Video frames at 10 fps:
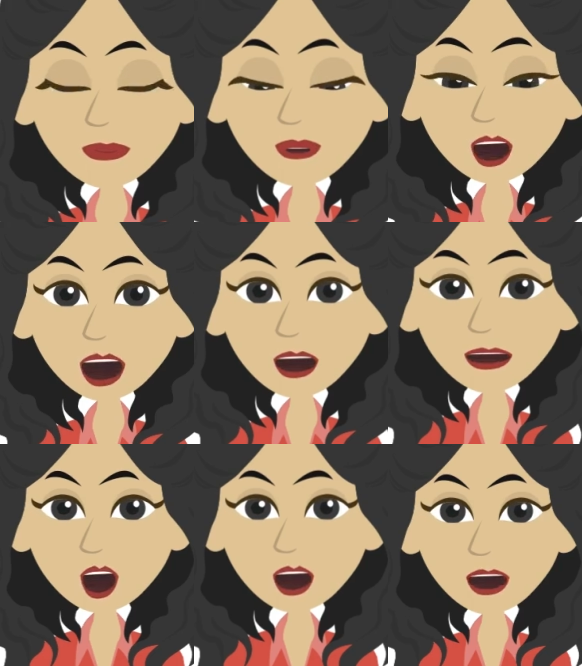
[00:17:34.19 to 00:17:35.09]
We can
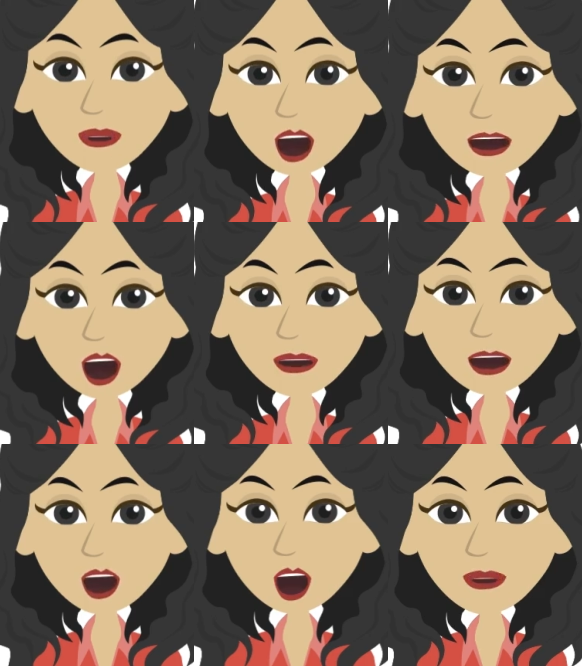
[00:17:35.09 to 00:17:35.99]
do that by doing
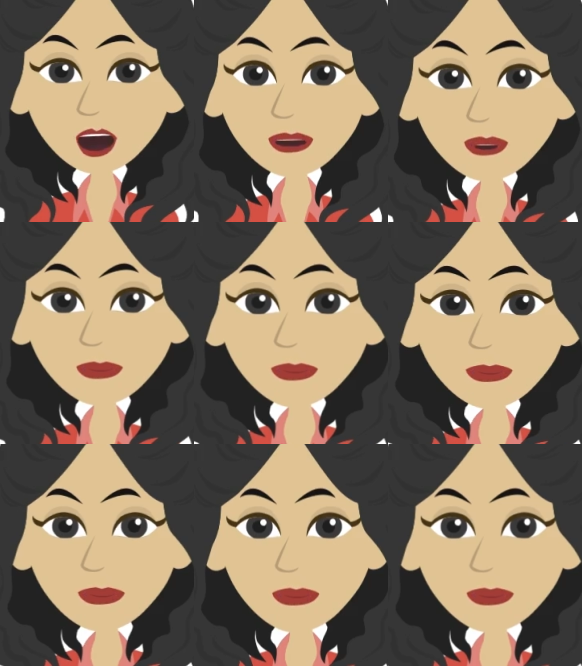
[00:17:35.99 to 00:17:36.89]
3 things:
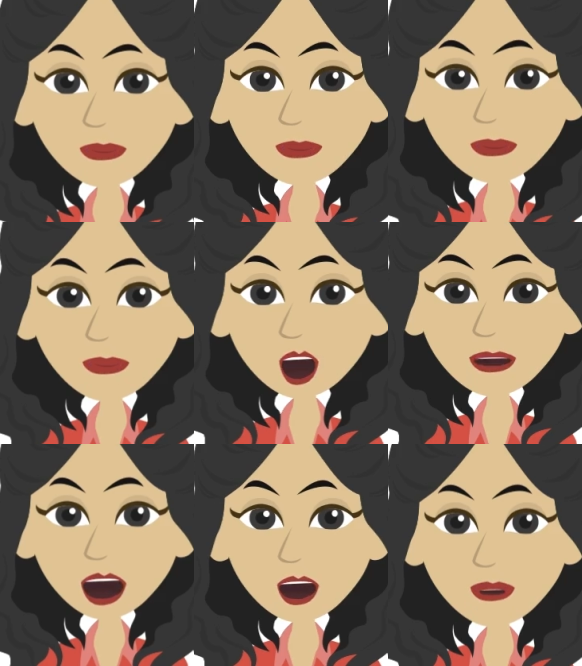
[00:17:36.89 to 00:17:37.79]

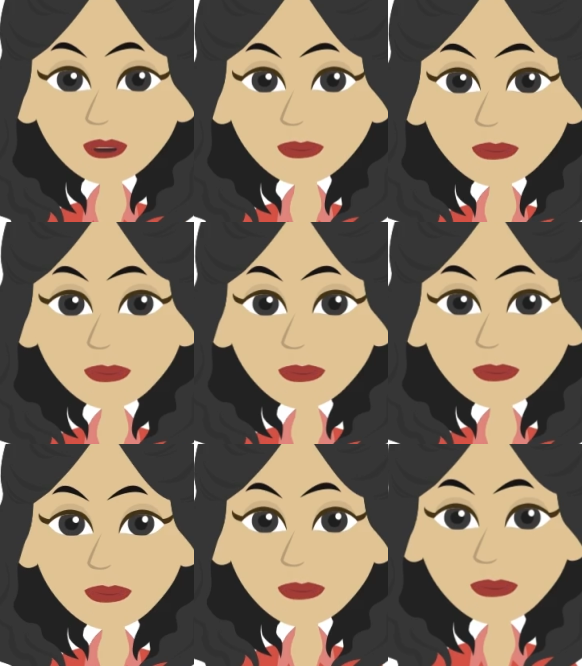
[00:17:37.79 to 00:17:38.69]
reduce,
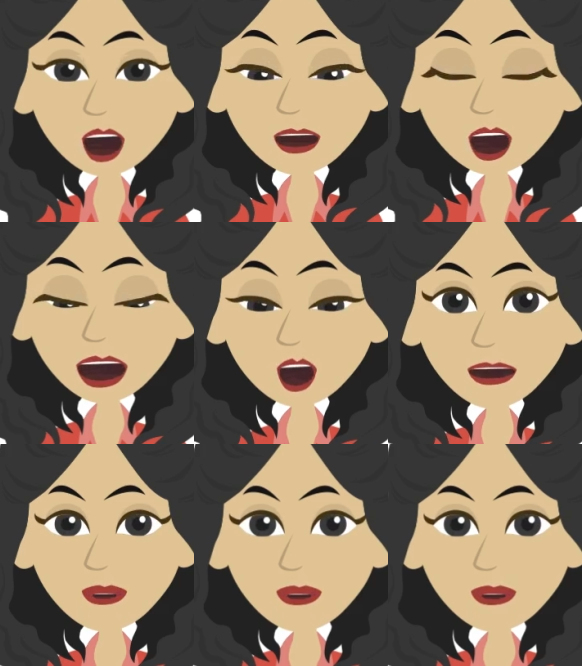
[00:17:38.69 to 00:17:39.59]

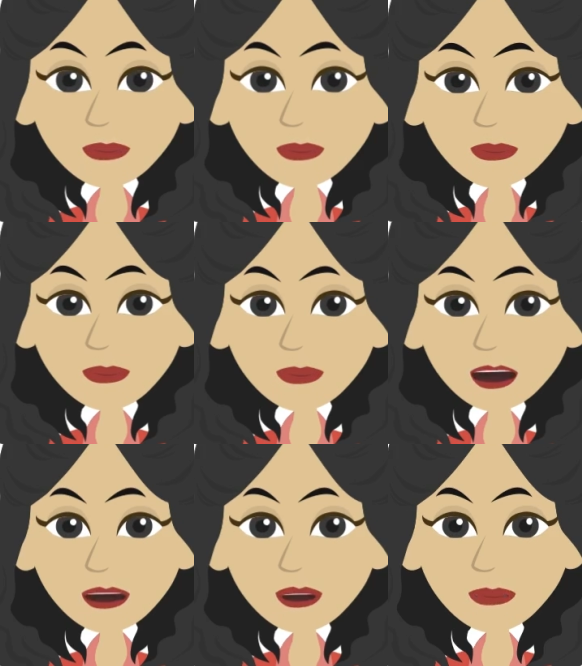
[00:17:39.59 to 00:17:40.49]
reuse,
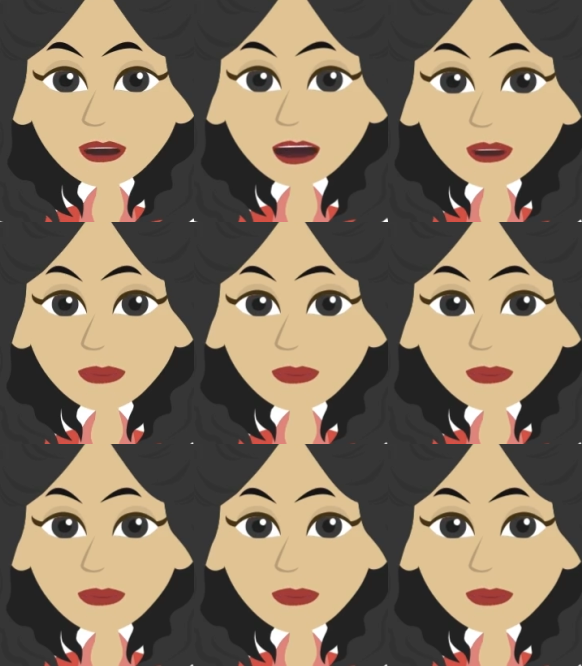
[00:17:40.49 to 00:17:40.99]
and recycle.